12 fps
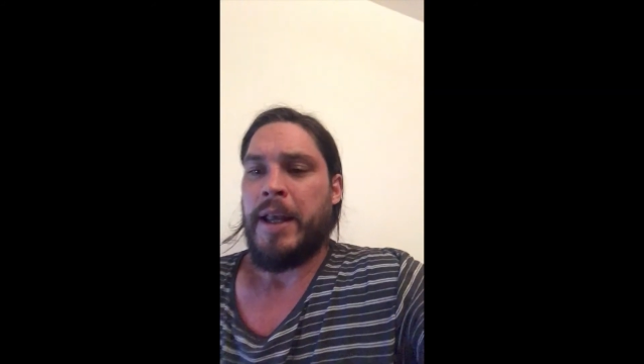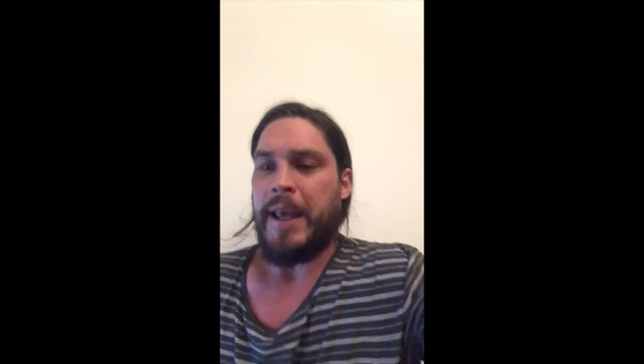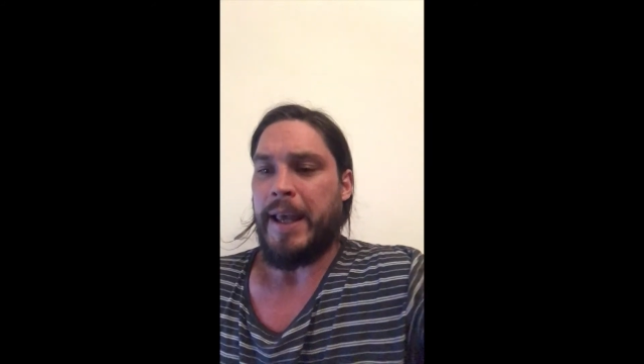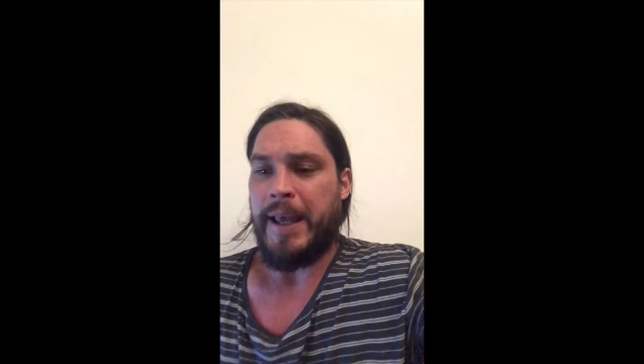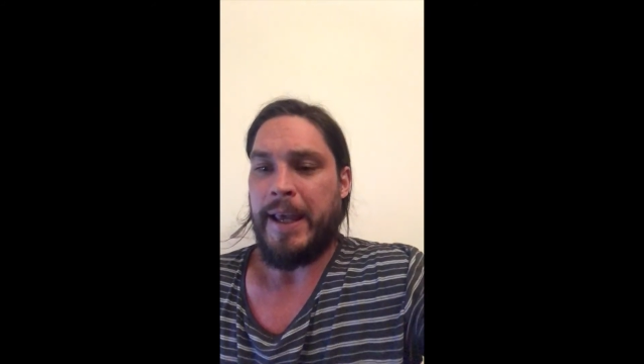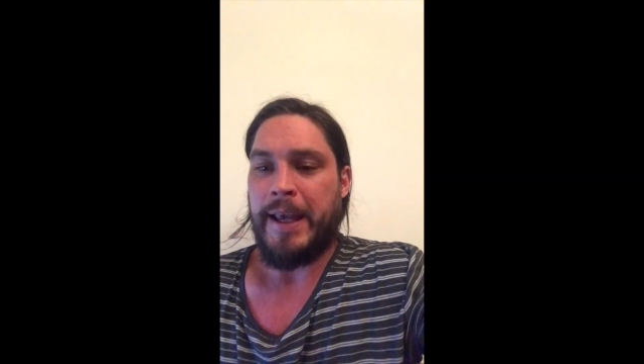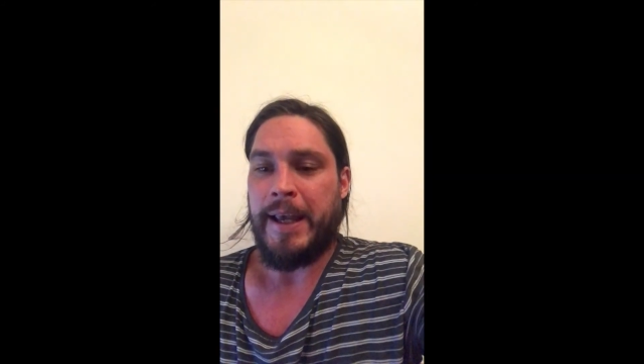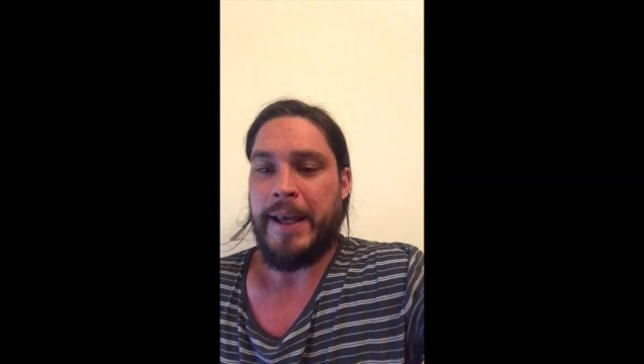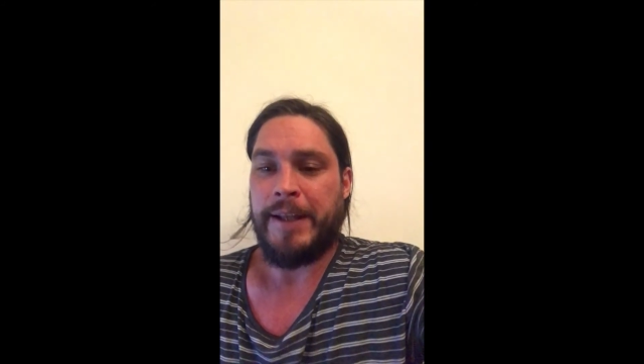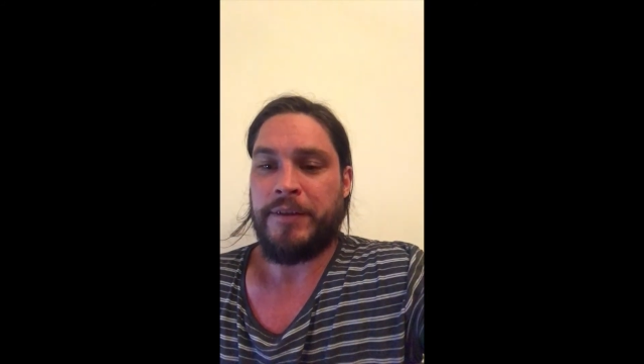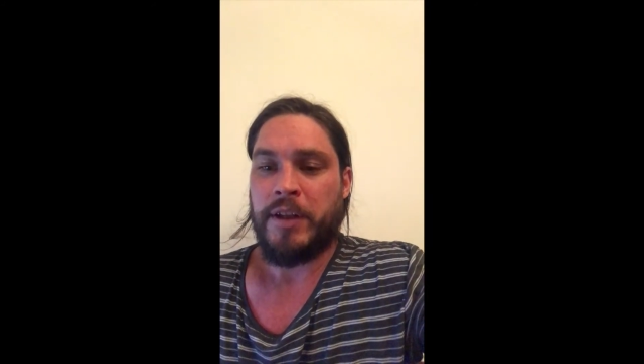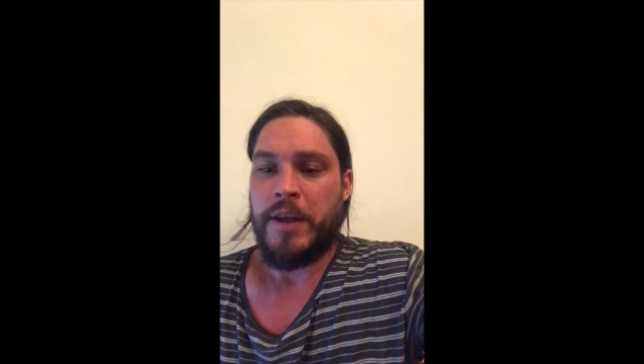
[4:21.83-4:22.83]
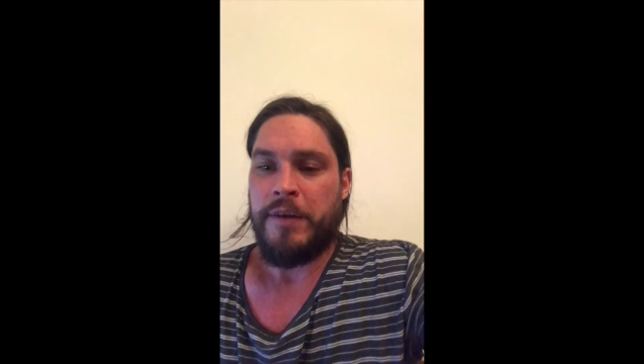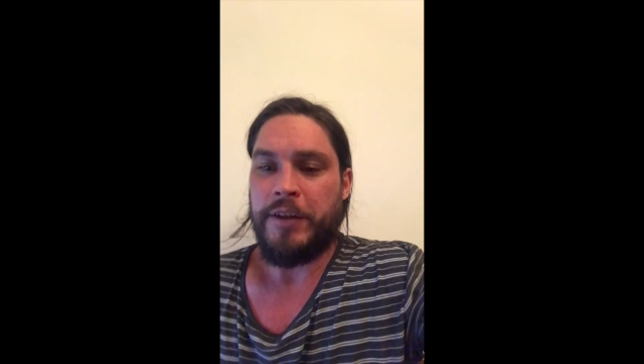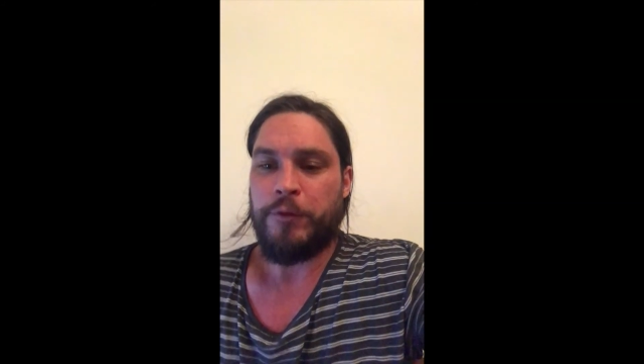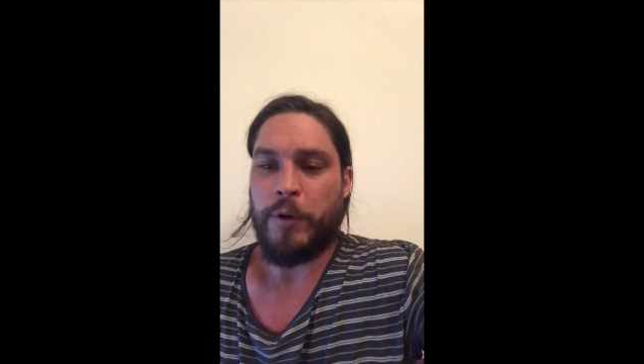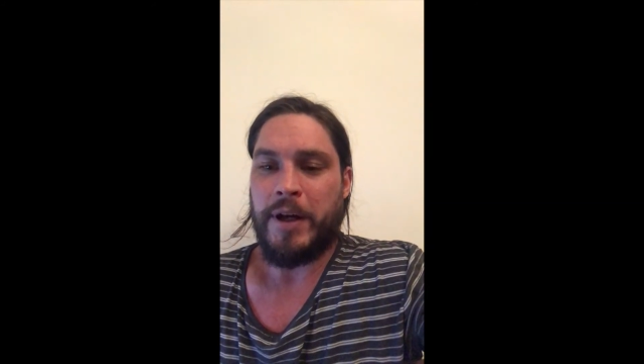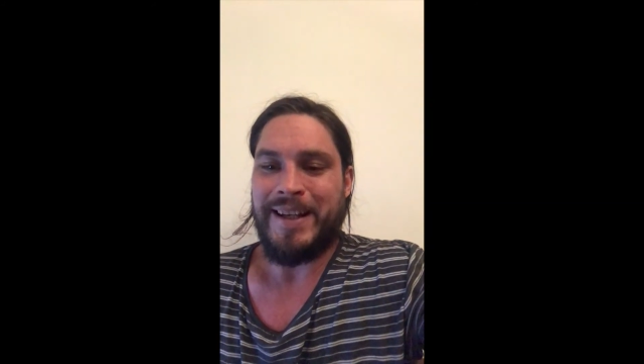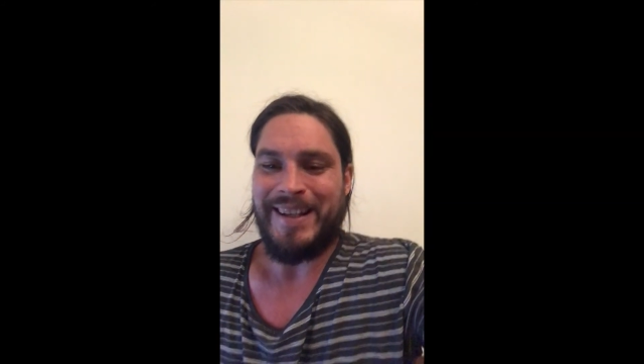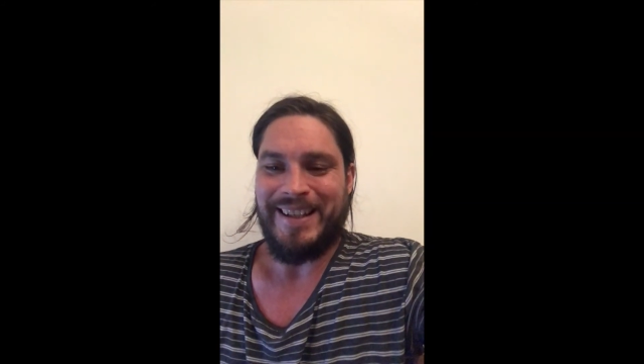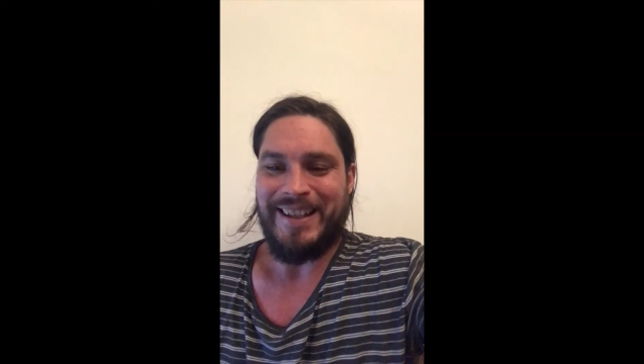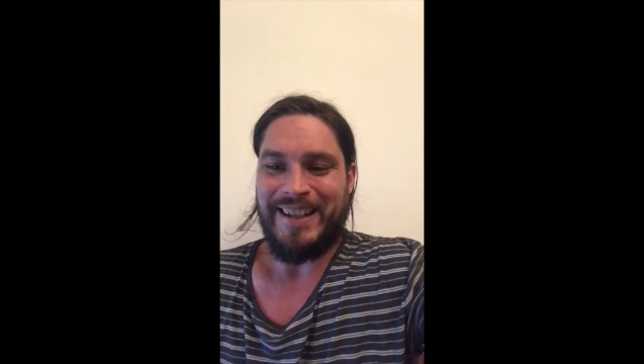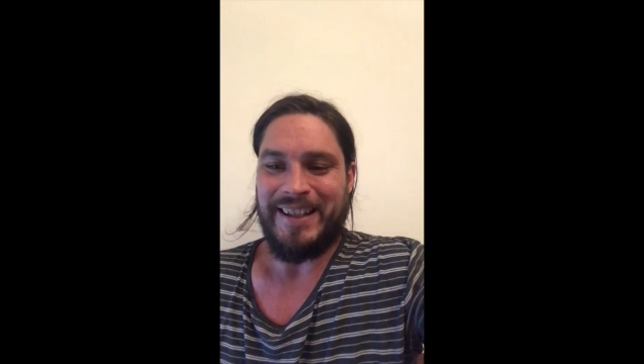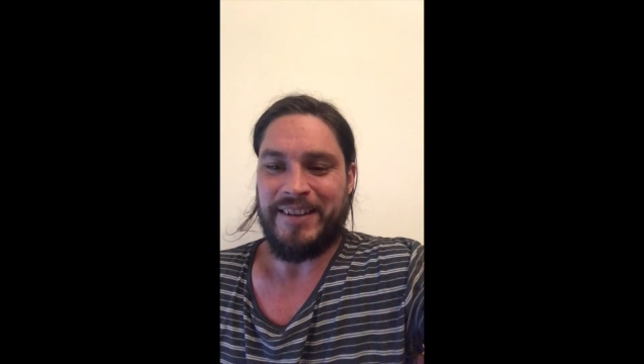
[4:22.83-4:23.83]
And this one
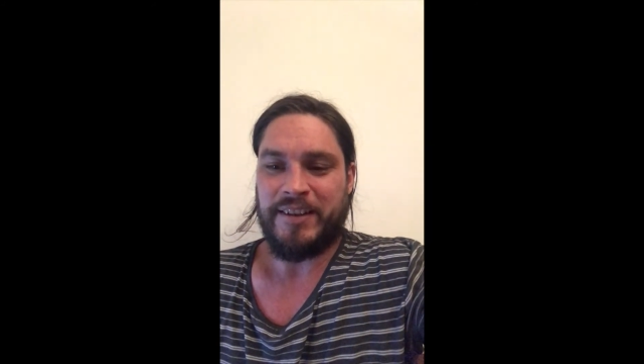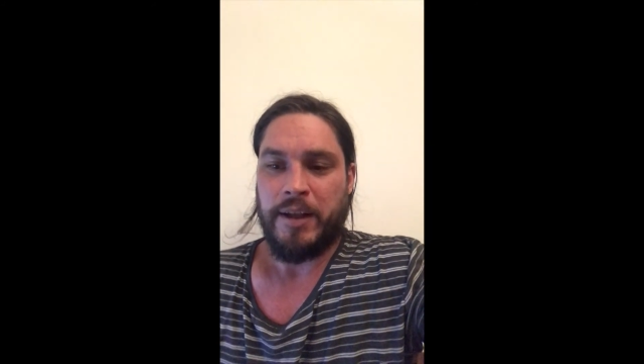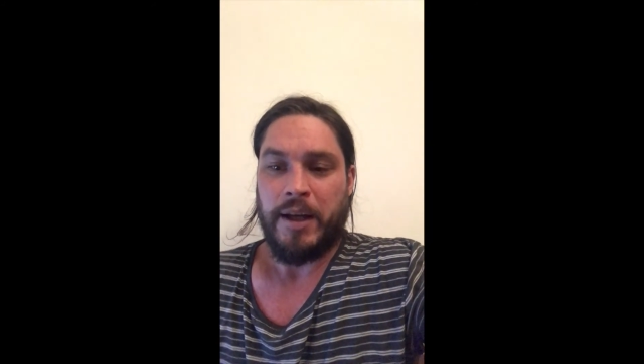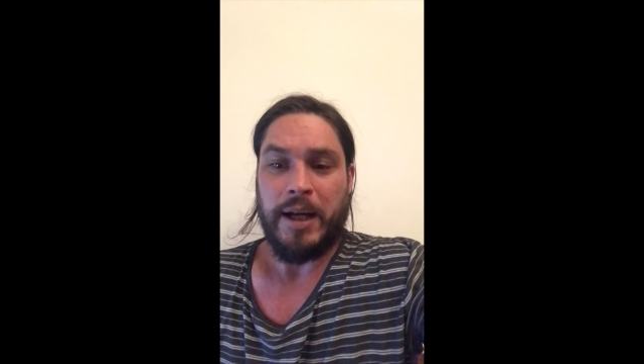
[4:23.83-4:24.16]
is